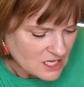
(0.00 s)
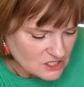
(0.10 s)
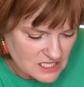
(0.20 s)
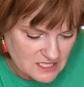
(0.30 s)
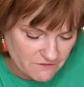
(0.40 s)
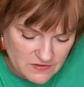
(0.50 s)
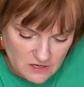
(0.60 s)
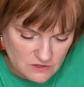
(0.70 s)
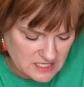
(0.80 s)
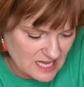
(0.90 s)
She has a
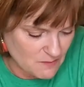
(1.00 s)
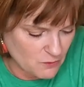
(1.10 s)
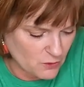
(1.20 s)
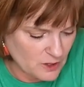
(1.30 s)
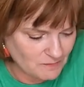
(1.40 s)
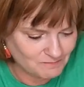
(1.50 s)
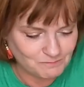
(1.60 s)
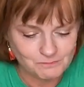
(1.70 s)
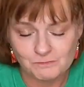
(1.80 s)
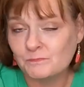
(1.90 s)
finger skateboard.
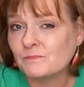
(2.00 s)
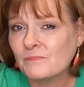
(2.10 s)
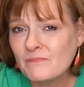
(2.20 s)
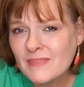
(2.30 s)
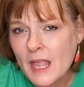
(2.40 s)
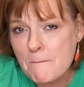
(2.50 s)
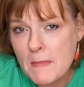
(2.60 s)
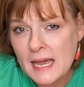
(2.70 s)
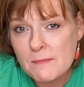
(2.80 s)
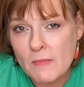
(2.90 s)

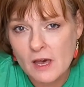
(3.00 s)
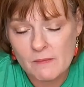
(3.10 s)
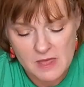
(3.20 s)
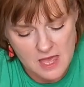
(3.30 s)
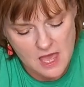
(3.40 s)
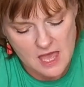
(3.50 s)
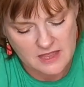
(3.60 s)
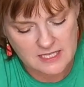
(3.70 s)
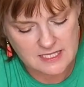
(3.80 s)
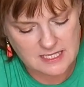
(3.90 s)
My mom,
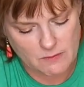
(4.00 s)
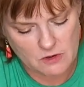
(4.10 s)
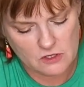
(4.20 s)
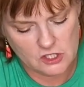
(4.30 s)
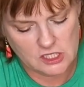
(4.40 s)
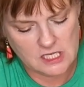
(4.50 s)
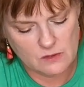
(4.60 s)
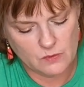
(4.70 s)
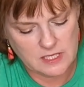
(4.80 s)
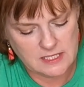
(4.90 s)
this summer, she
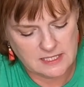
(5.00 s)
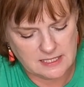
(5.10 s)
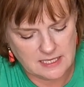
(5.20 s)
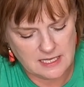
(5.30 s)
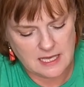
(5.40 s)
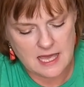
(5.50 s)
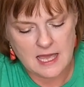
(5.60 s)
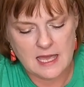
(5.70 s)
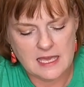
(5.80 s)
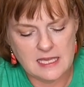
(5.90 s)
was
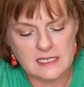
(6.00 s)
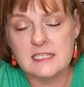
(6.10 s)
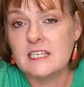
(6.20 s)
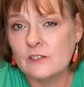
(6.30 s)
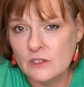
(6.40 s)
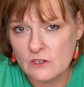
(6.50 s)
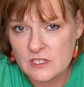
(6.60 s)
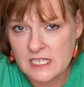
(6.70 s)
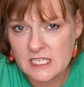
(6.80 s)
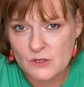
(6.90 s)
in skilled
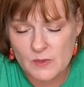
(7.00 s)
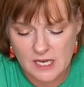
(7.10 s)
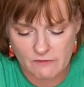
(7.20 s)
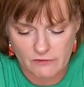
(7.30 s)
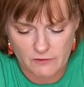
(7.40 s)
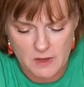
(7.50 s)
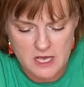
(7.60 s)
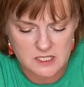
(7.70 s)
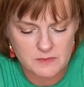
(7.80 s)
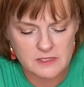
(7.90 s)
nursing to recover from a
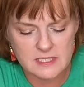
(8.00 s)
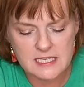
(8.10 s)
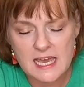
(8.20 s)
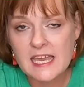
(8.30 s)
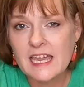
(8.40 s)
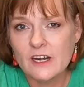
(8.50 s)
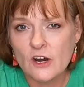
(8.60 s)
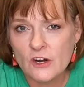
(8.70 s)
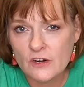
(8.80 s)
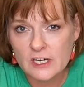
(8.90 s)
hospital stay, and
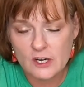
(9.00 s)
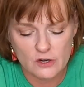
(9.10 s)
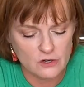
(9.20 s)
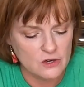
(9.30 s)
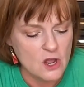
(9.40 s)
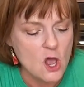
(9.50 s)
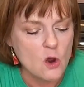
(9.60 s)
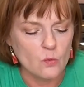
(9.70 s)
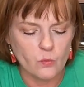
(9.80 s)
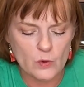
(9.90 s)
her
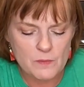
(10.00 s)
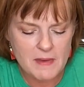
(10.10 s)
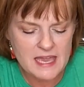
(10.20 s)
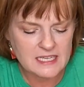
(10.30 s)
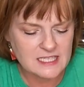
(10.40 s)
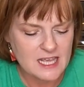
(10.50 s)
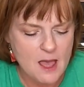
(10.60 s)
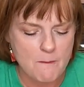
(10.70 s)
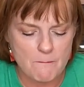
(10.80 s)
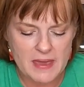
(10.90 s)
roommate
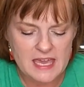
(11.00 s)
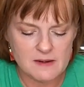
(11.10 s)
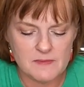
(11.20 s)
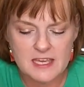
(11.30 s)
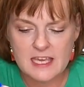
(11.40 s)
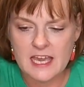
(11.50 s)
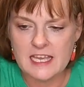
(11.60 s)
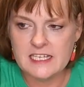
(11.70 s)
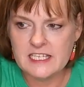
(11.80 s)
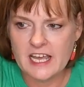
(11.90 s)
made me
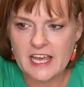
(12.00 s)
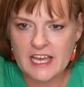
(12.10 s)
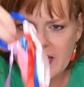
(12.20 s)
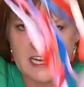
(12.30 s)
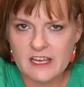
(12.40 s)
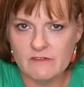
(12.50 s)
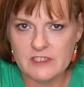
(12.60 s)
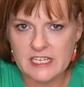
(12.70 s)
a ton of